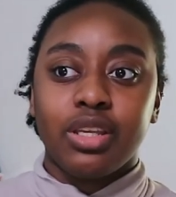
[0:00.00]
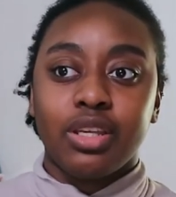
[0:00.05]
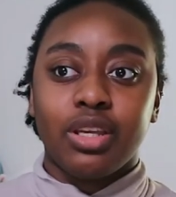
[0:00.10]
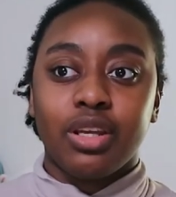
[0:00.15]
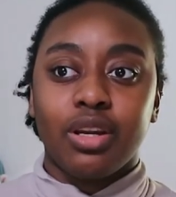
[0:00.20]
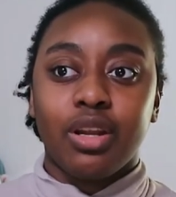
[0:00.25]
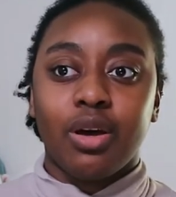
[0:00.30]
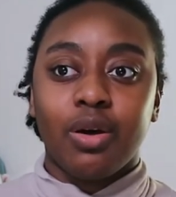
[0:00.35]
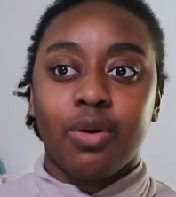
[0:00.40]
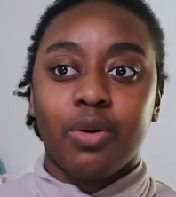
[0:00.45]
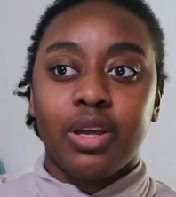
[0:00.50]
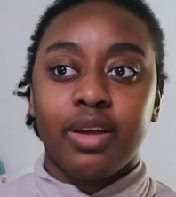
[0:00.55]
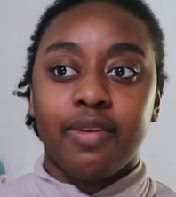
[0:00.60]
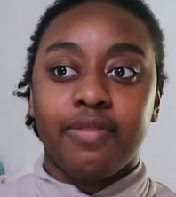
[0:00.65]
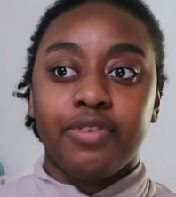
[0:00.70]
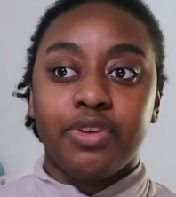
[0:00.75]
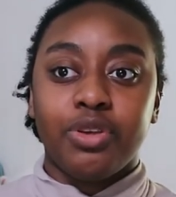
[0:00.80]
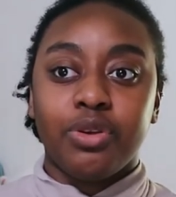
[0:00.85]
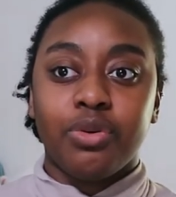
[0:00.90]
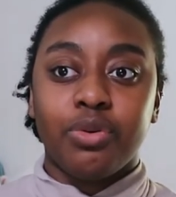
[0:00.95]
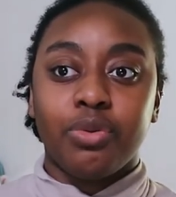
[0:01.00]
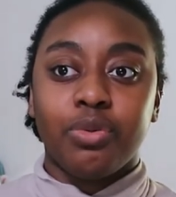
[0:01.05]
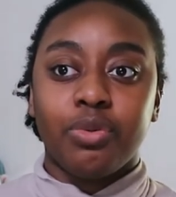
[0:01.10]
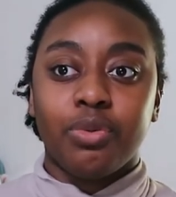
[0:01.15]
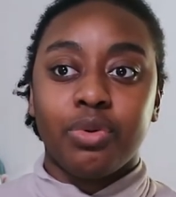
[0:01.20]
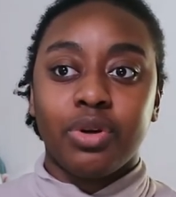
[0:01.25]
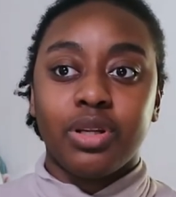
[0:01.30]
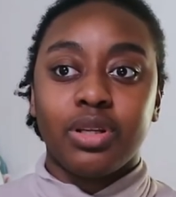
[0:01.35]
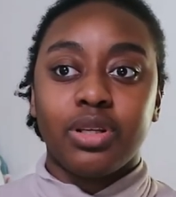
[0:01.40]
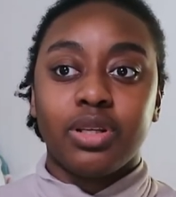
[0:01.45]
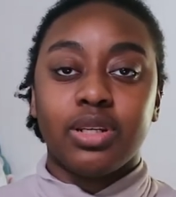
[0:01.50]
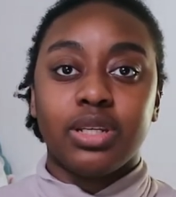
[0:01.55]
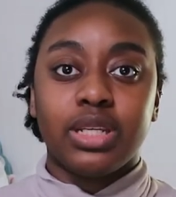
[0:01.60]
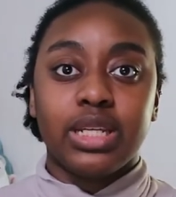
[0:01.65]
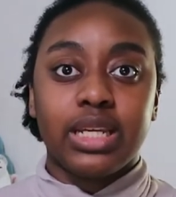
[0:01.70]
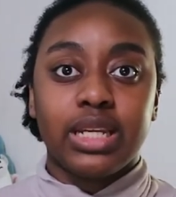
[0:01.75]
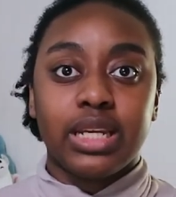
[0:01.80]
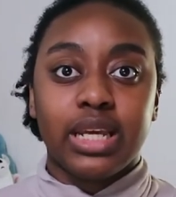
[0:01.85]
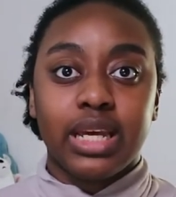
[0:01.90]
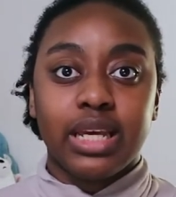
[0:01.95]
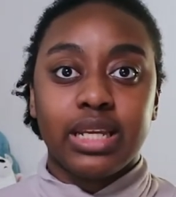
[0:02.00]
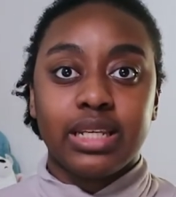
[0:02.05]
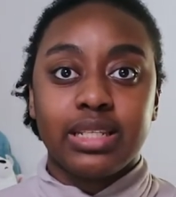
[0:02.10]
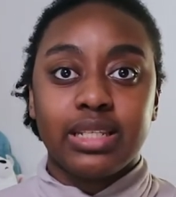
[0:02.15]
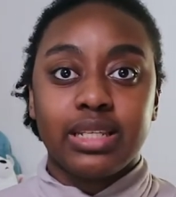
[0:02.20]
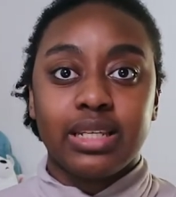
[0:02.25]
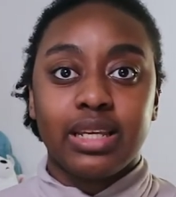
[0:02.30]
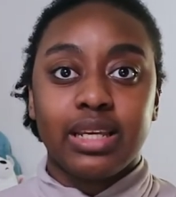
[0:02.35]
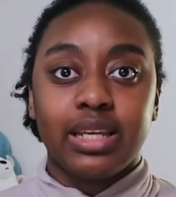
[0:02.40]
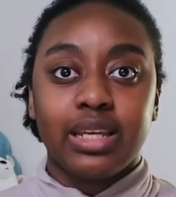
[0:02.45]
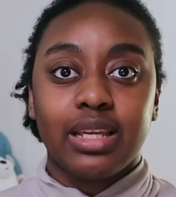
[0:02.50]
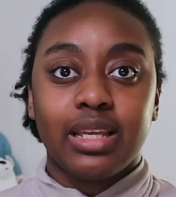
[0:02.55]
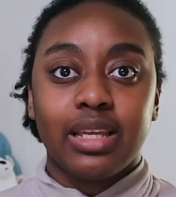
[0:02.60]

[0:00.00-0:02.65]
you know if you need it